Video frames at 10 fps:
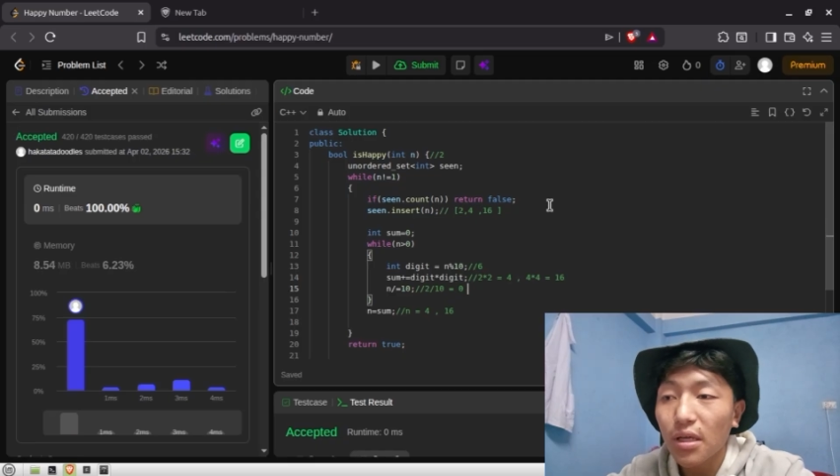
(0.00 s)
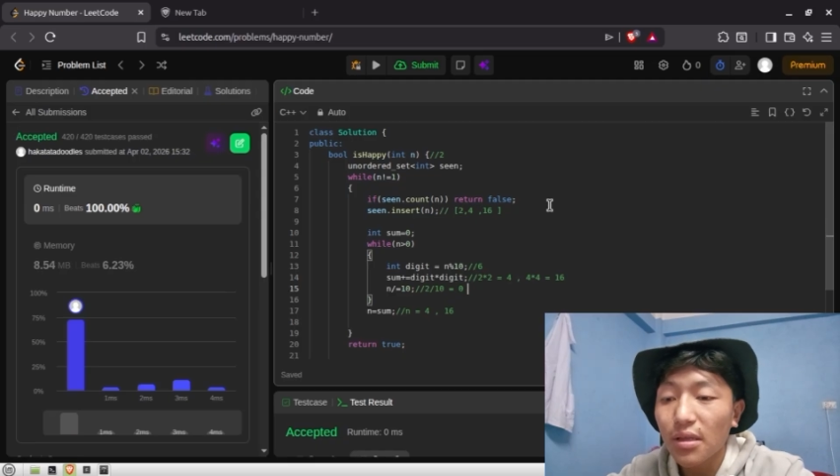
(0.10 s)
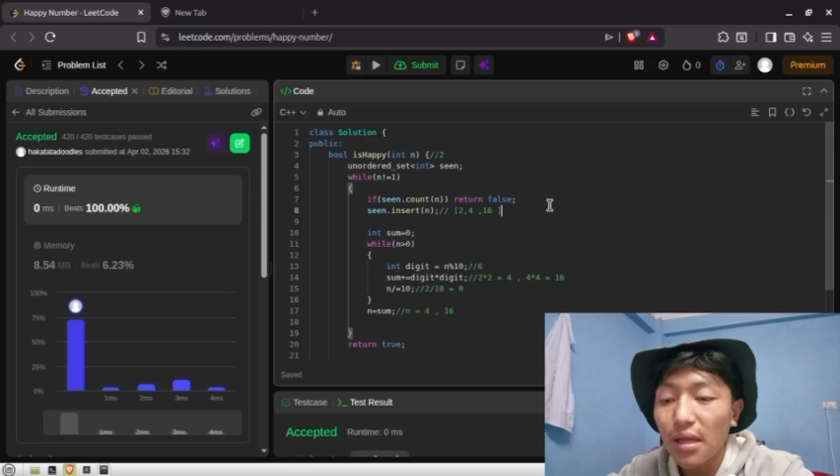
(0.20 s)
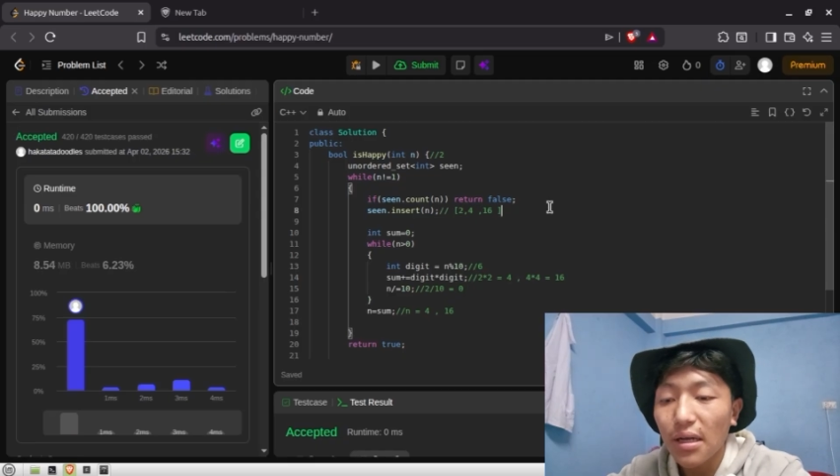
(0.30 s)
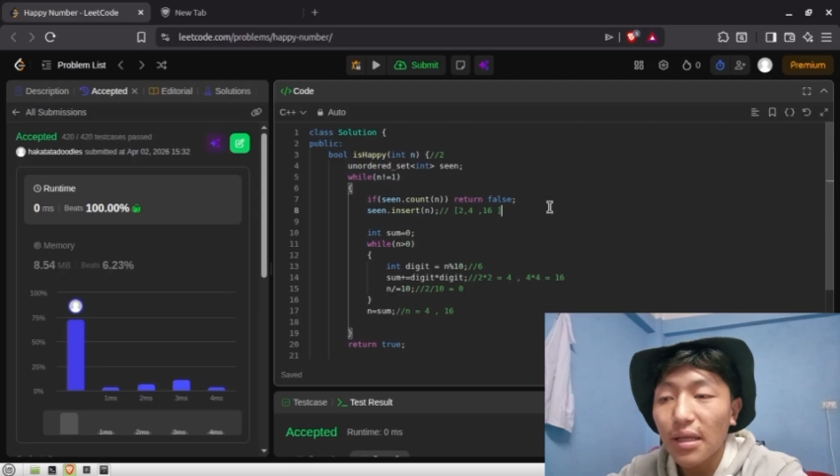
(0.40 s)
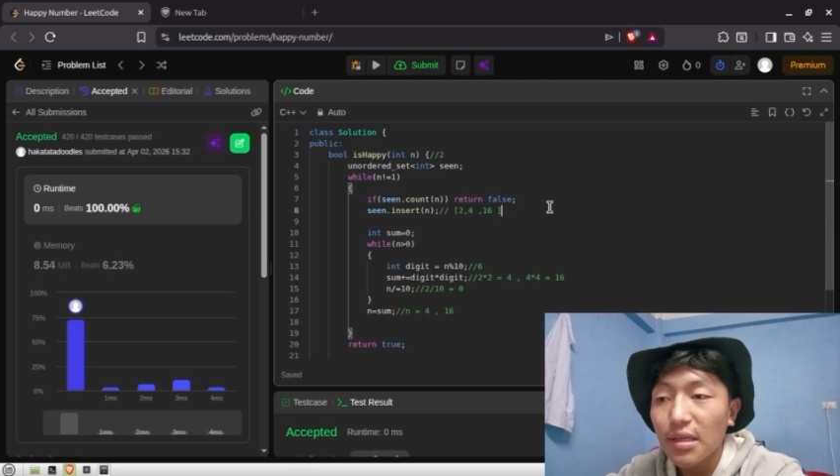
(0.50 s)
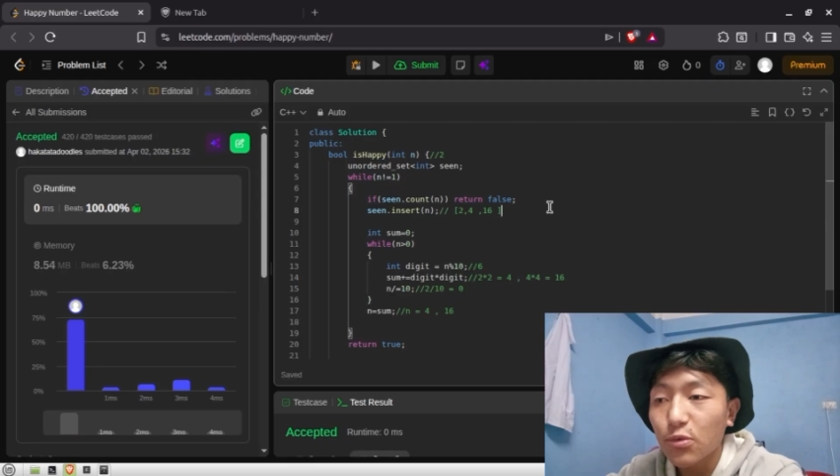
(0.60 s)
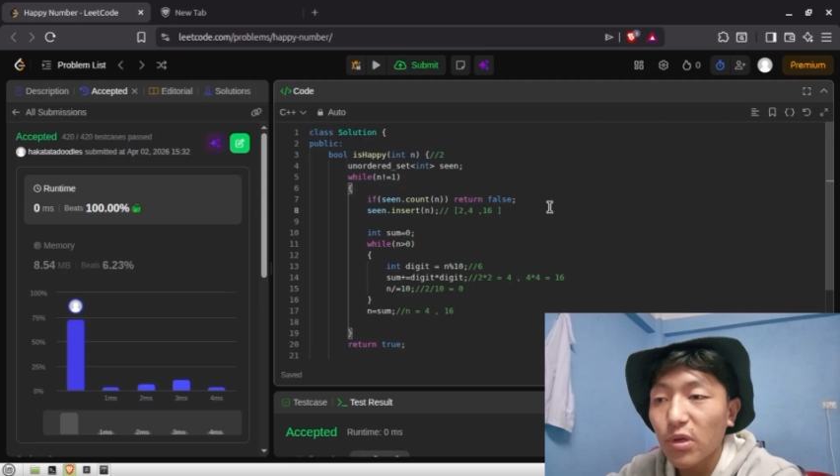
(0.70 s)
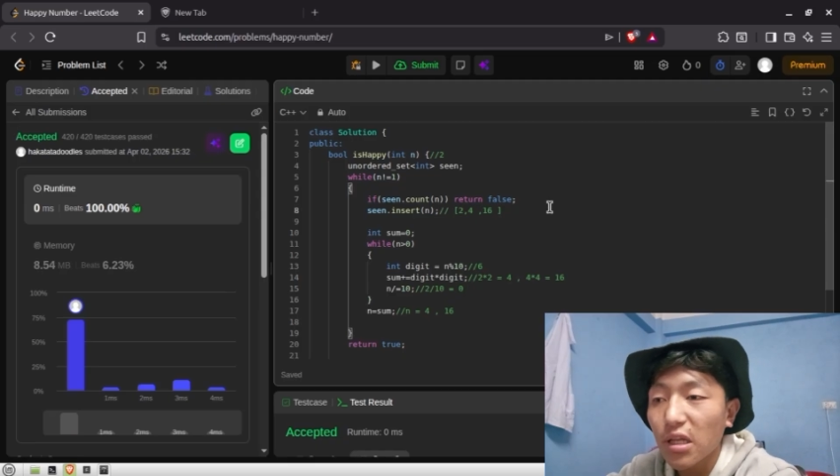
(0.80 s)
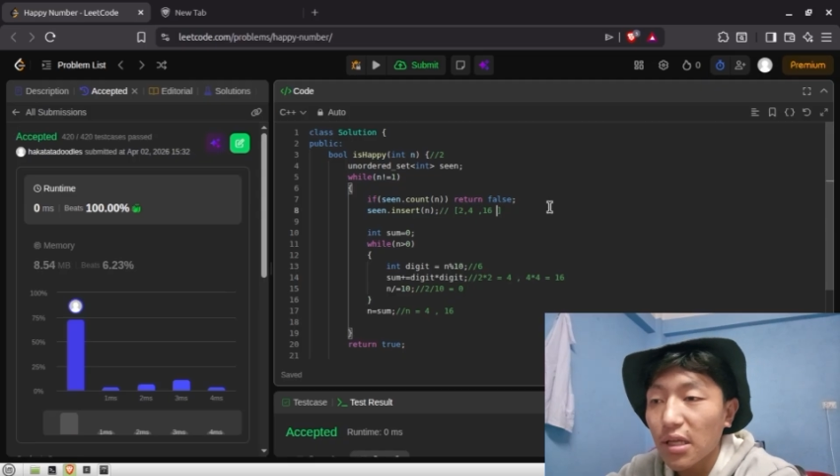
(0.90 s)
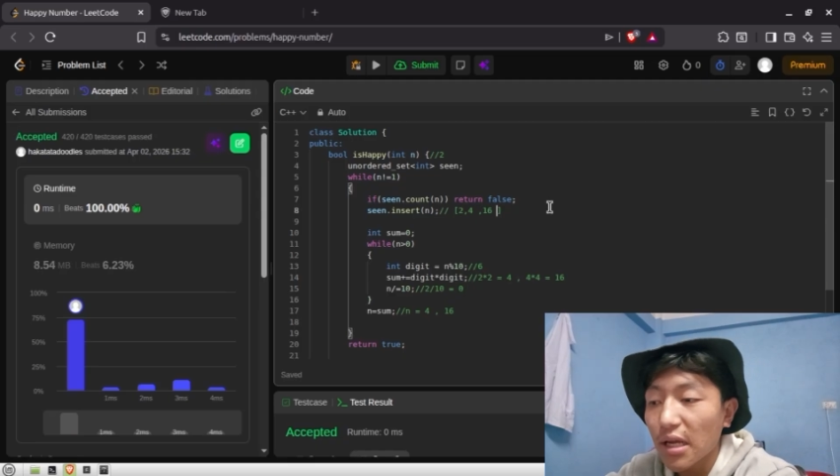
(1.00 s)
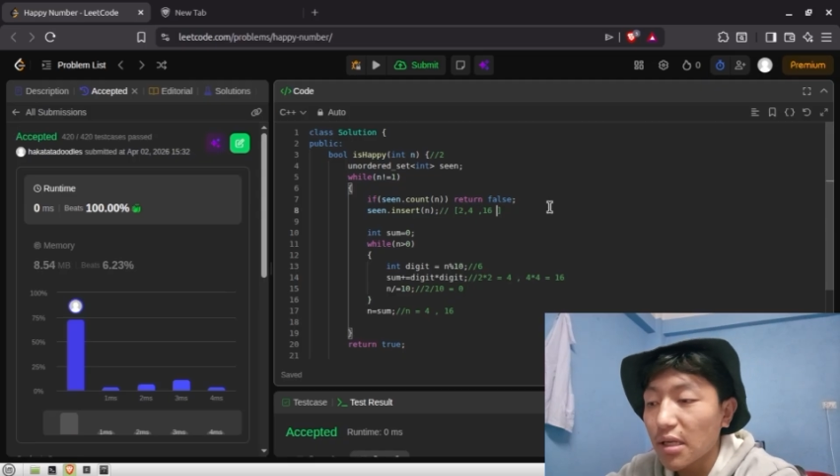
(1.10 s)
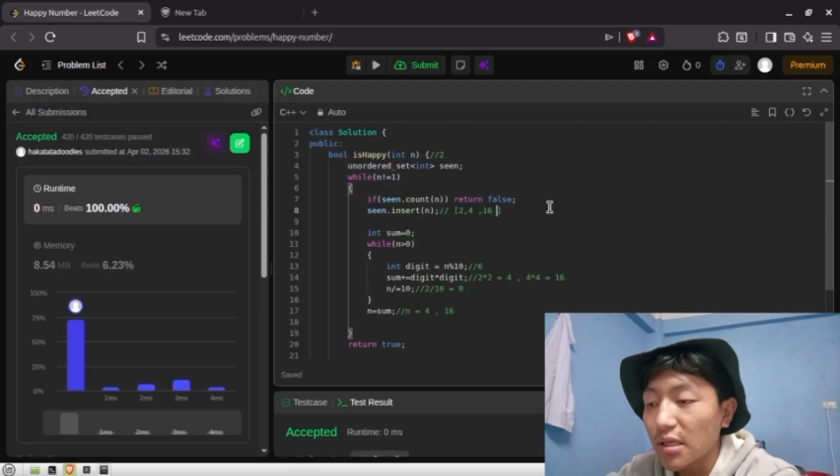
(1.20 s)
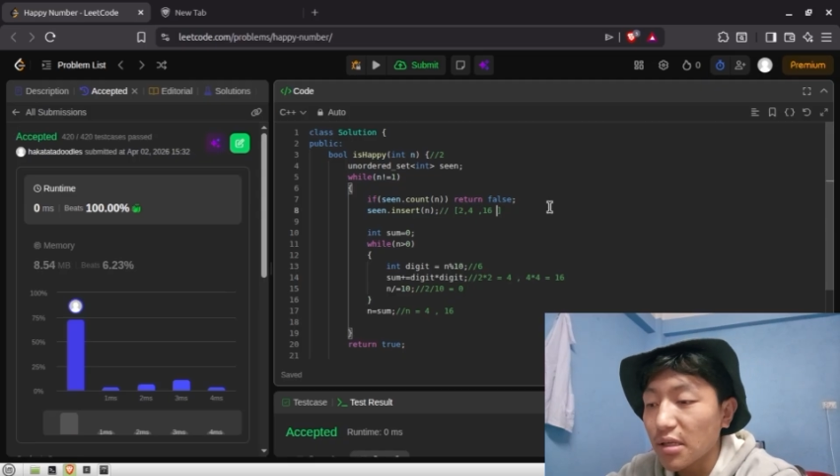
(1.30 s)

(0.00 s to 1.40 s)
in that case we will get